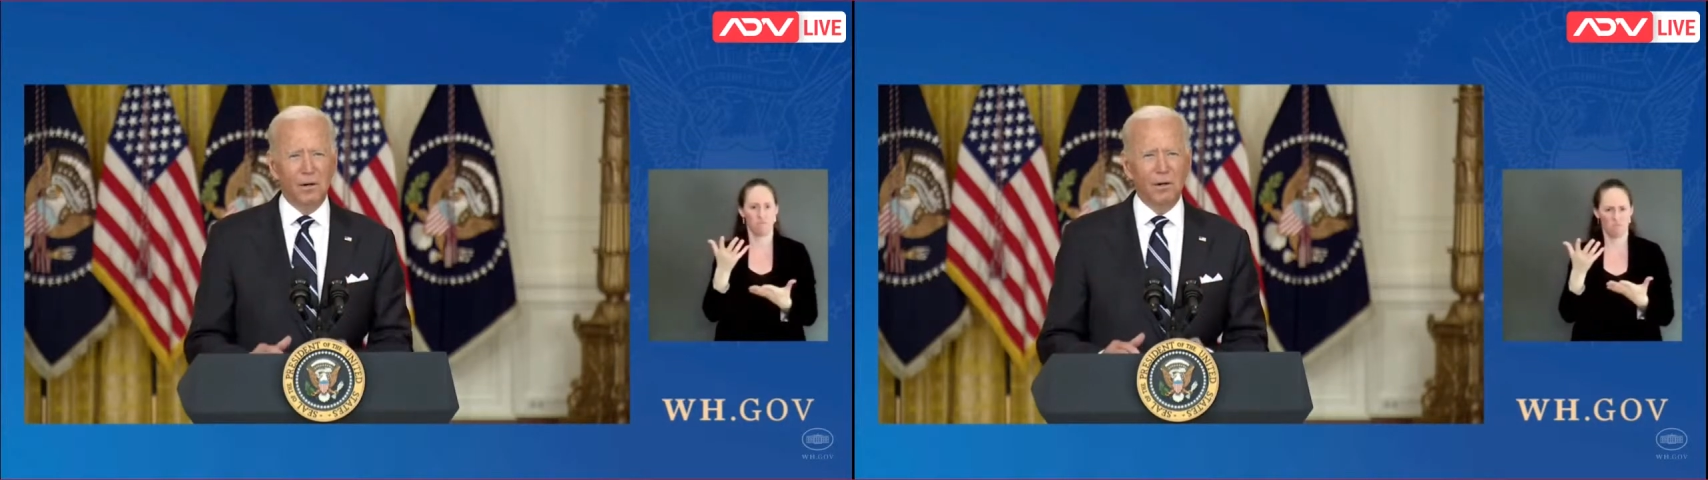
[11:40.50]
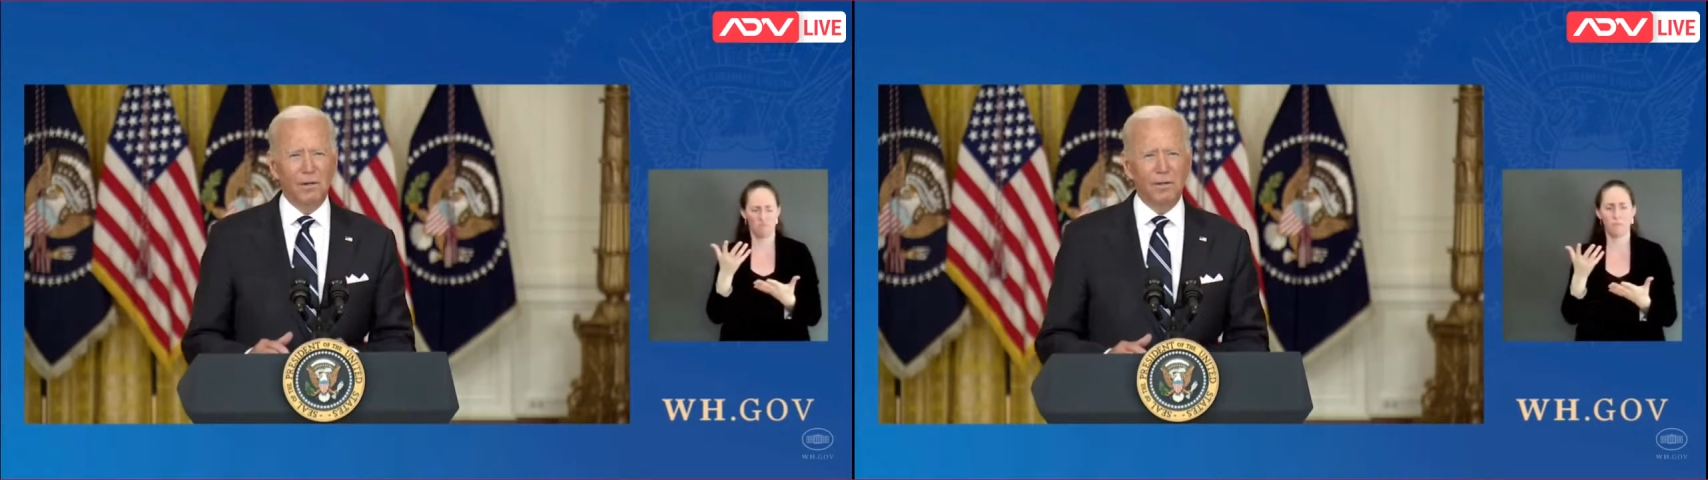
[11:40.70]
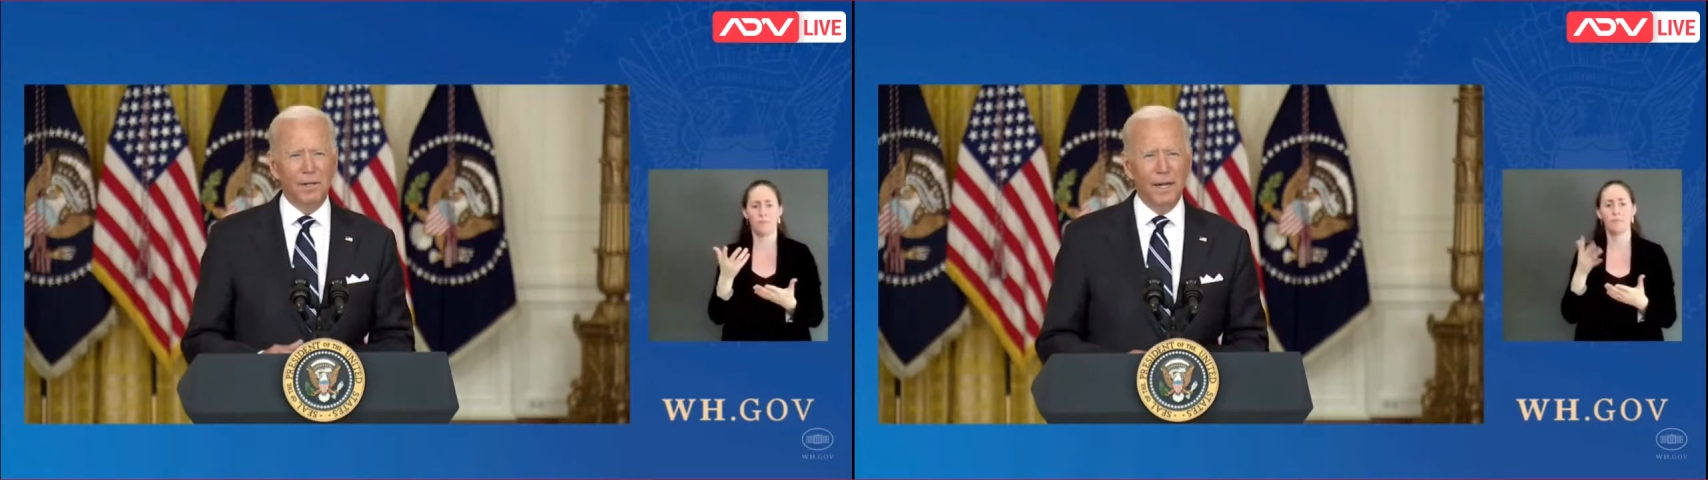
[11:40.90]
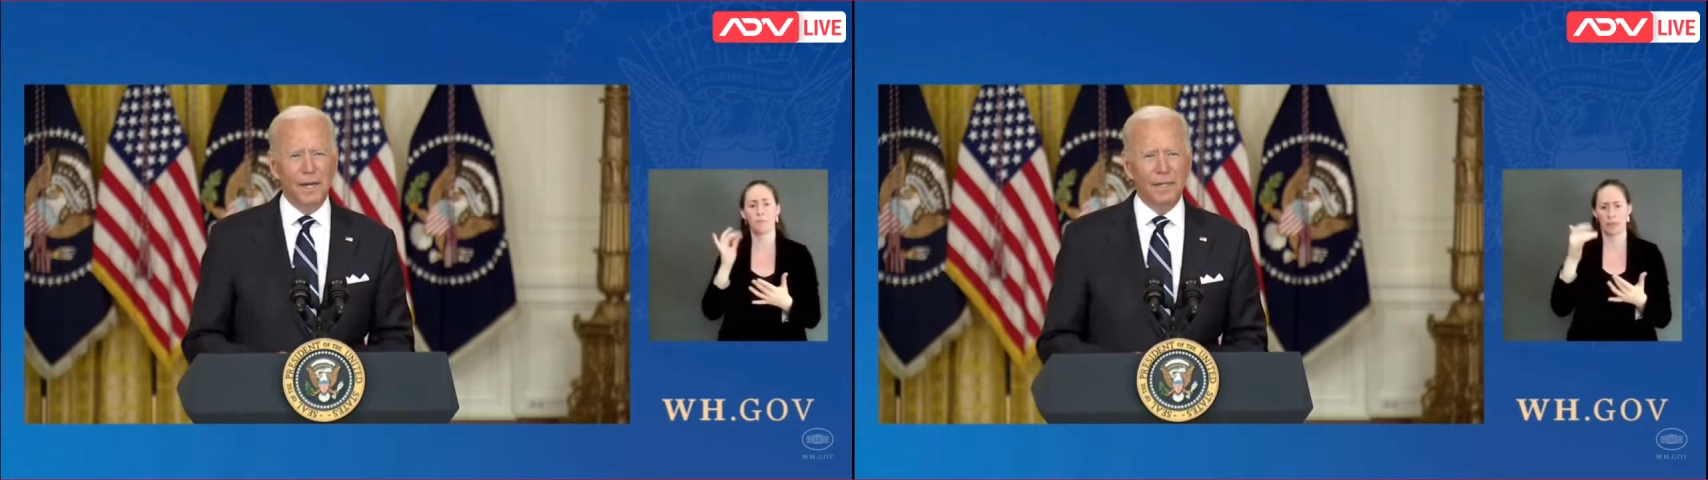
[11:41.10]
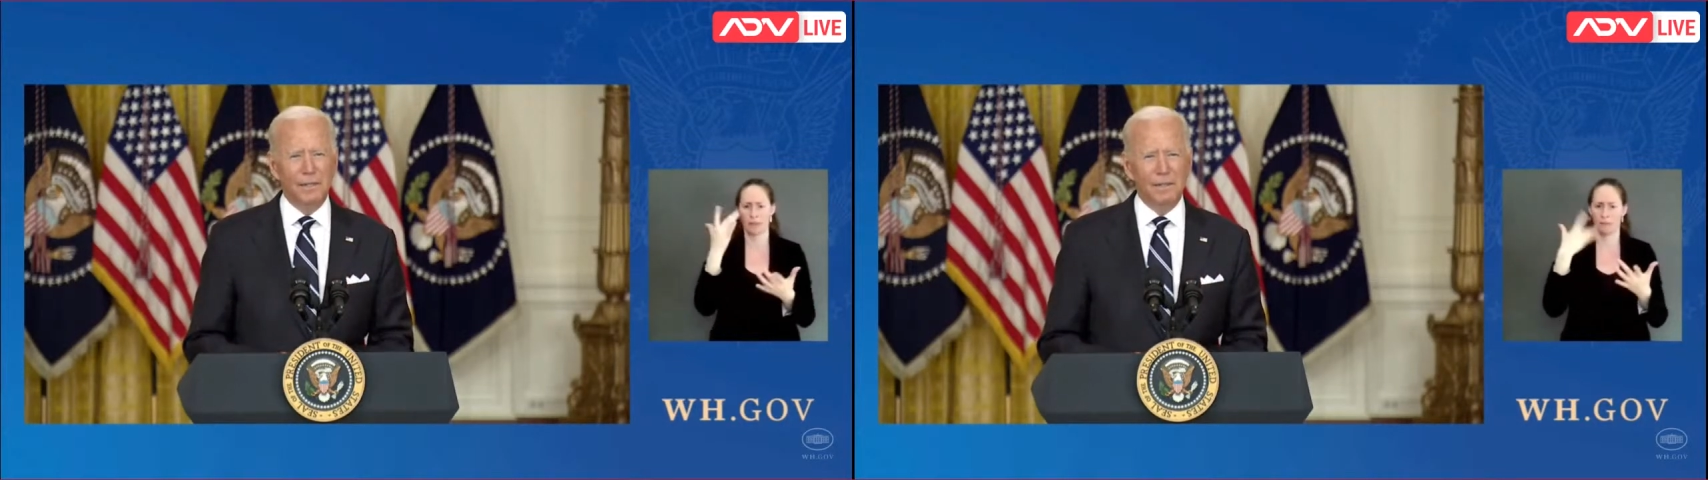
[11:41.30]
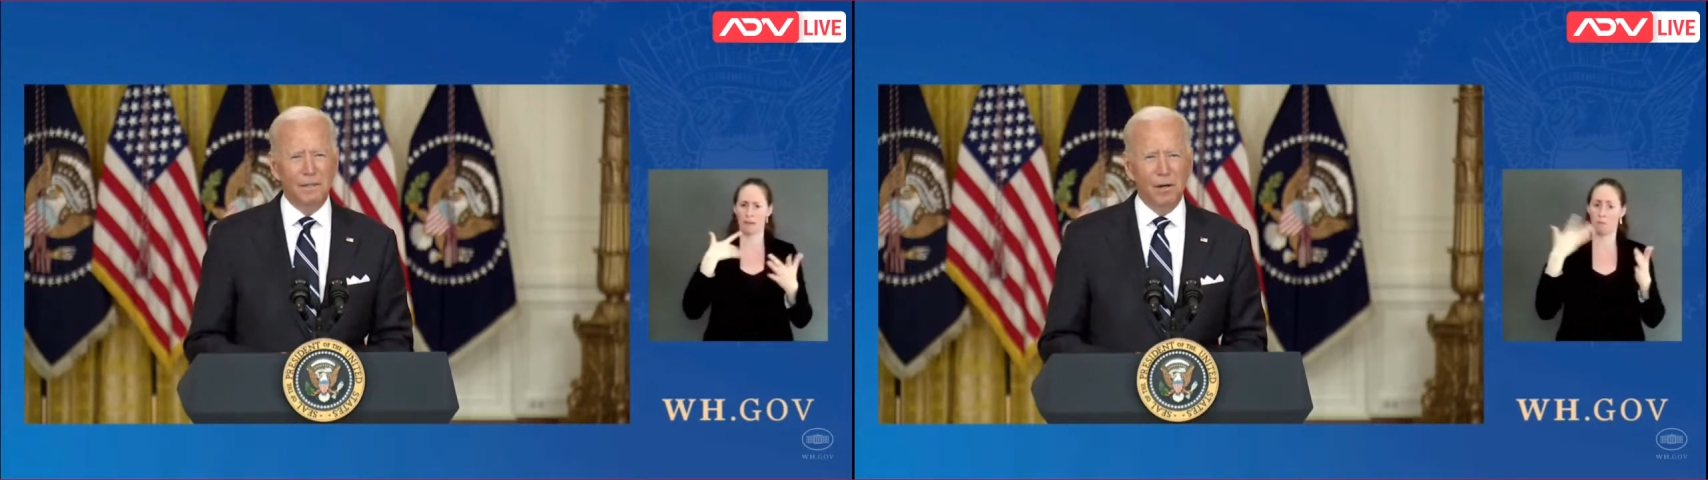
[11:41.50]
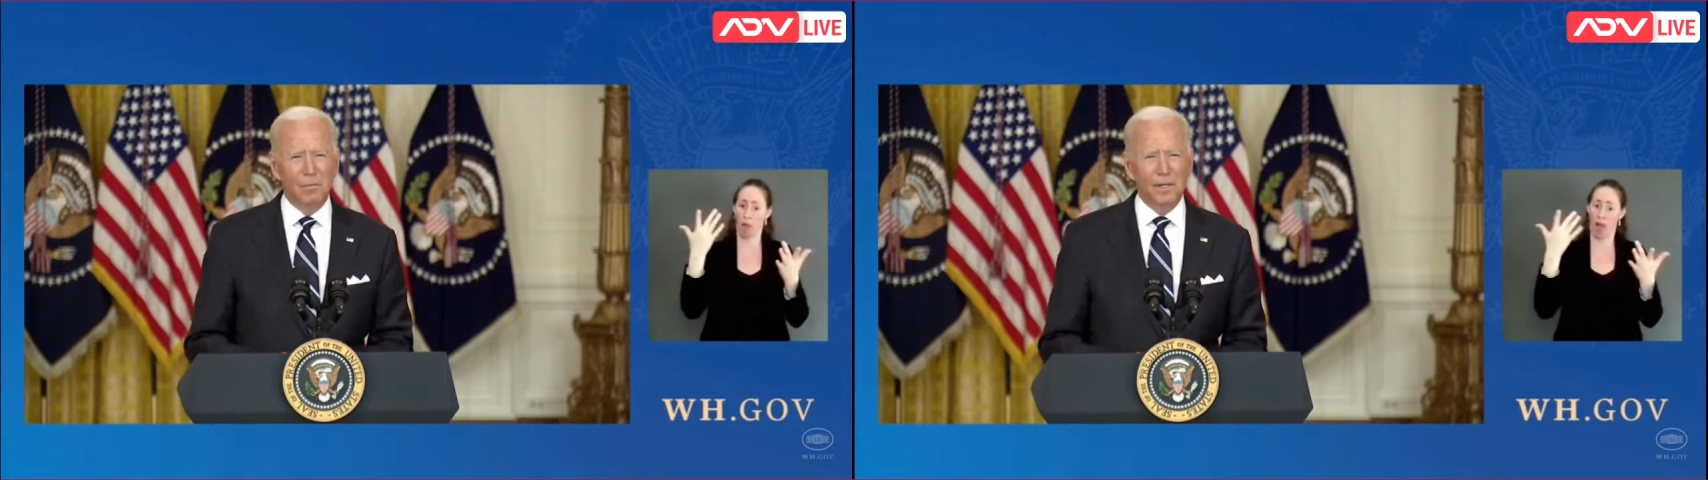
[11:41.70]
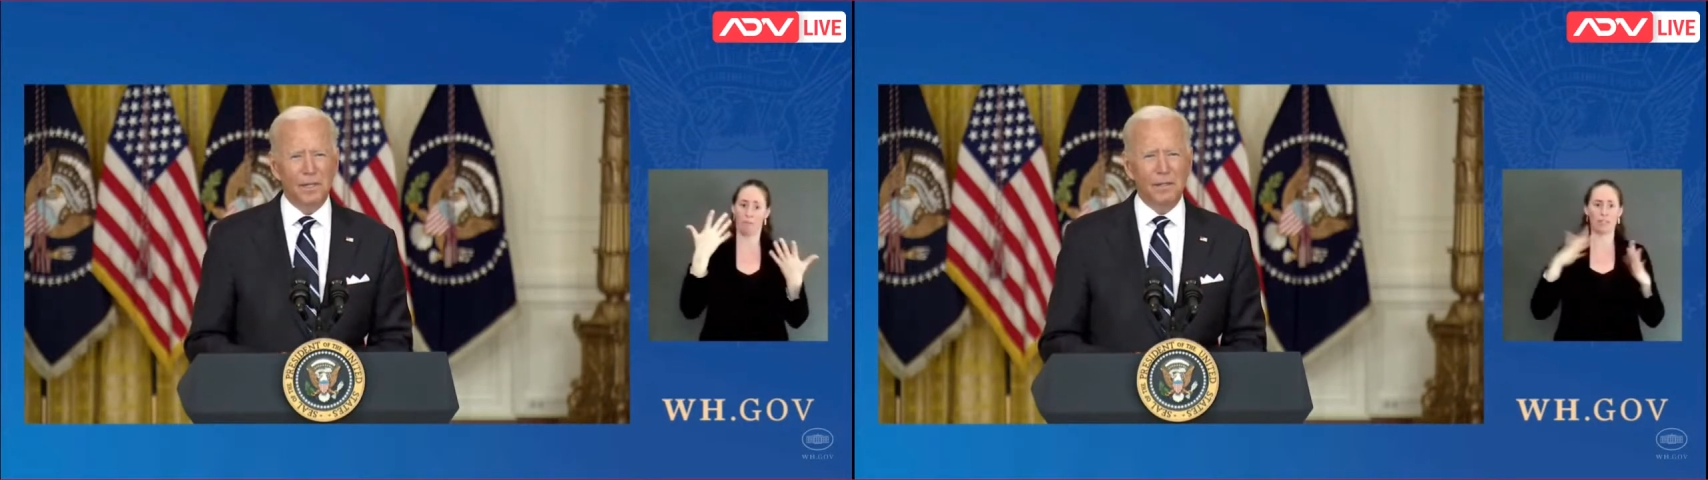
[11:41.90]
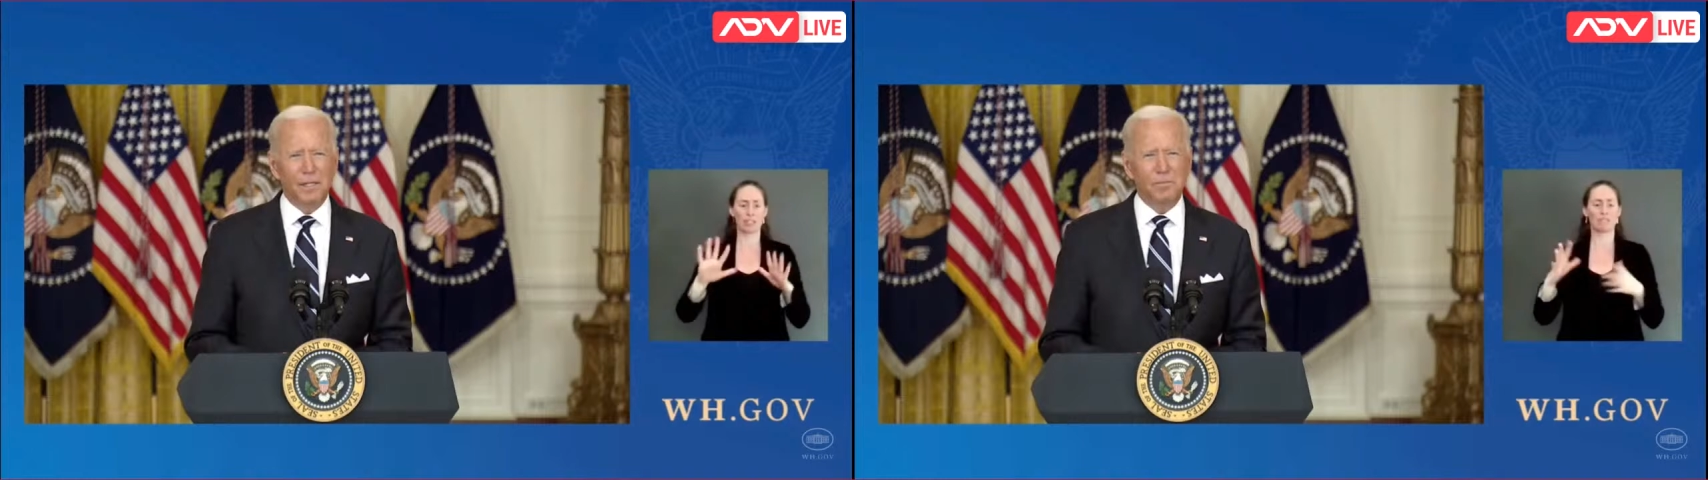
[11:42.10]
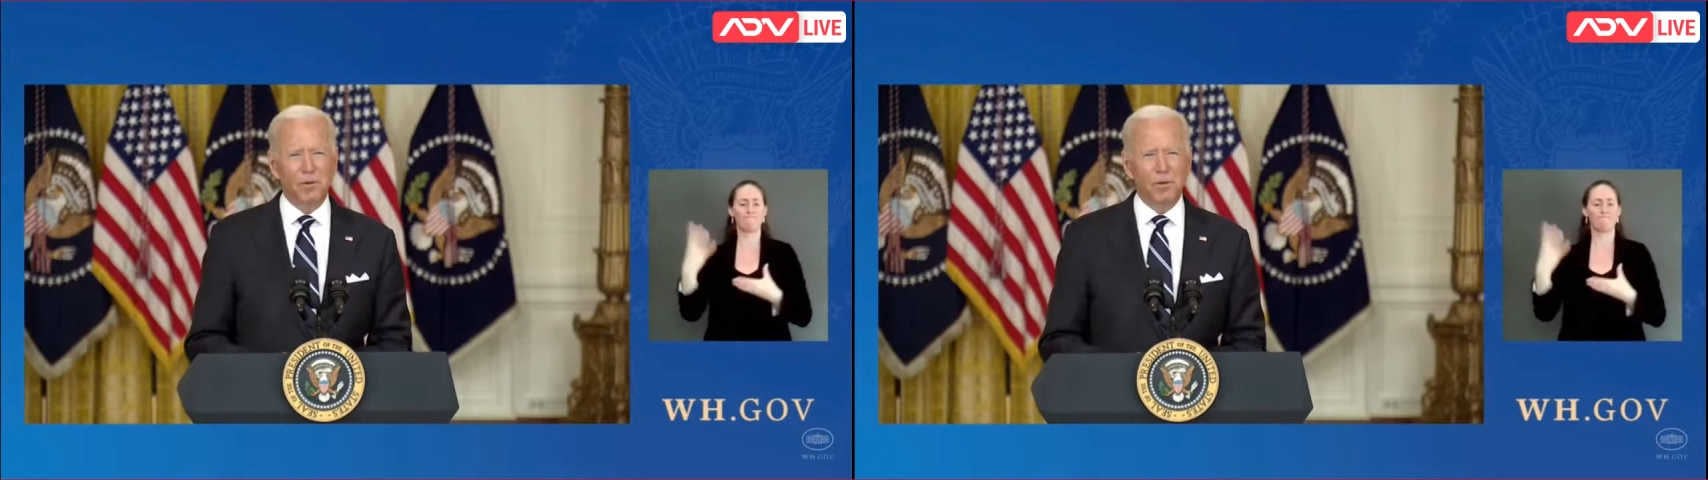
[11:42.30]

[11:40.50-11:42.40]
Earlier today, our medical